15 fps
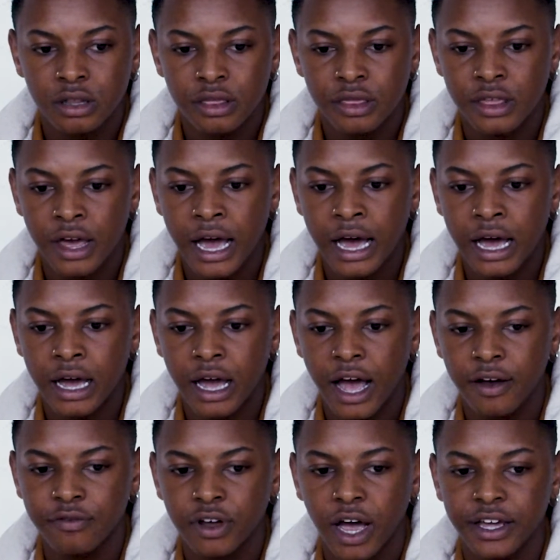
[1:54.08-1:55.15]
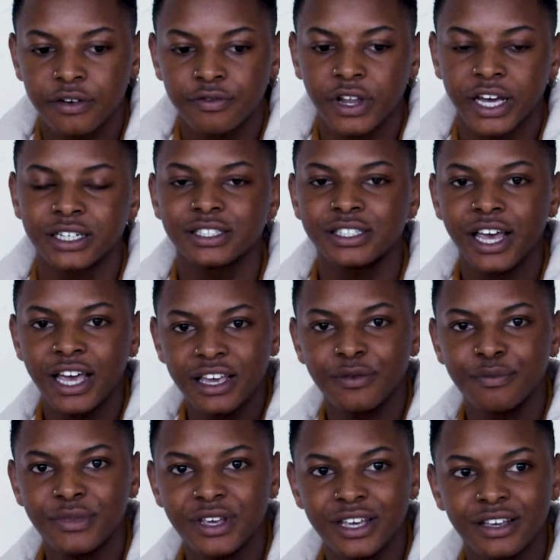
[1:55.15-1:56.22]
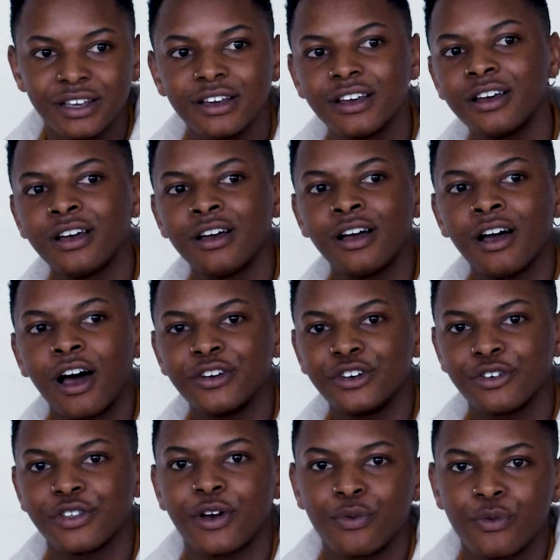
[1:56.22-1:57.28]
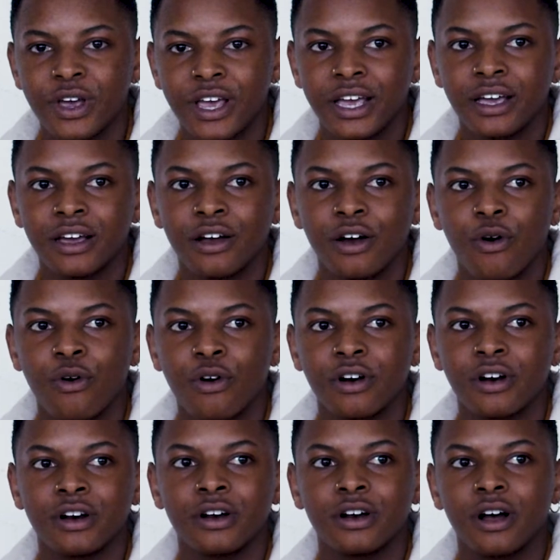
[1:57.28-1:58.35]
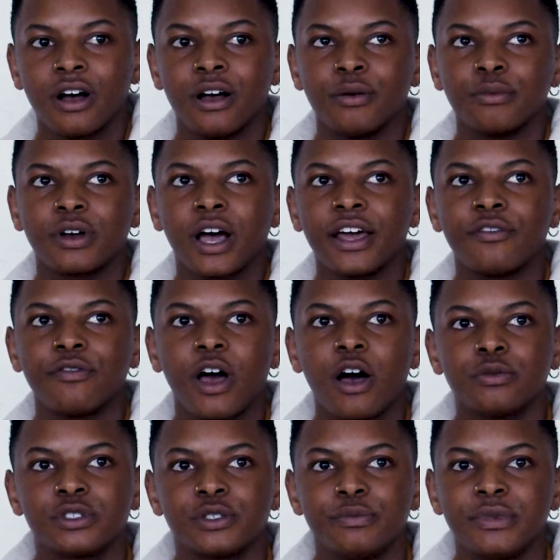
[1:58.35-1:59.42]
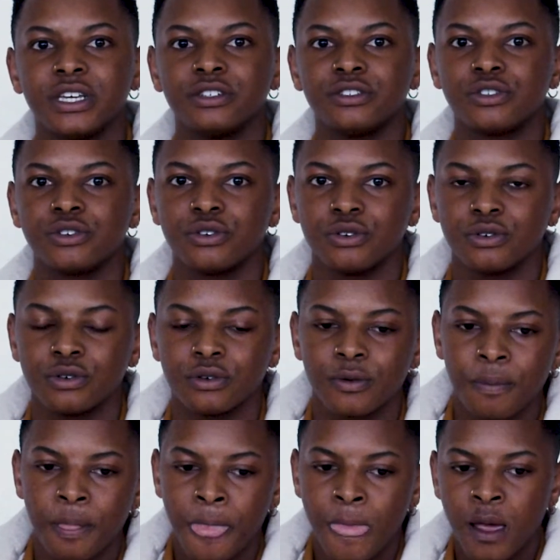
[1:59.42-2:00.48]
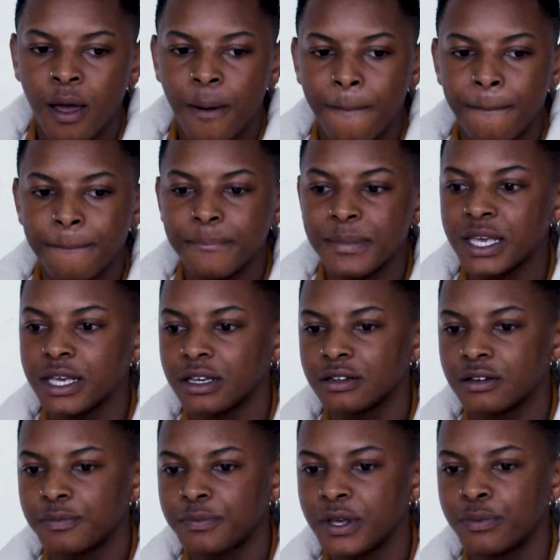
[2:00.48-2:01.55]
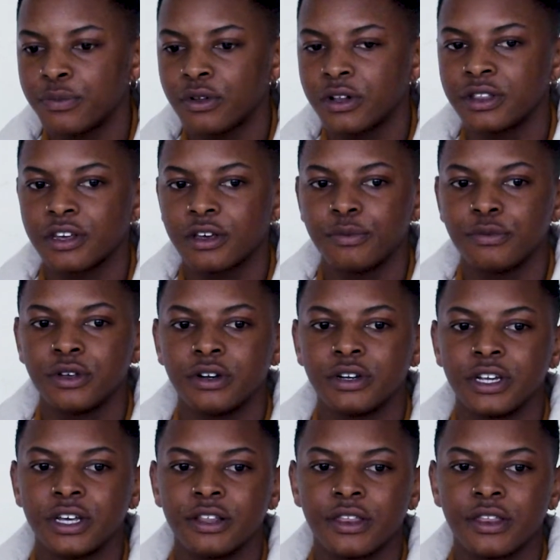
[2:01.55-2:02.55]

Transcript: that have kind of like taken me under their wing or kind of helped me to meet people in the community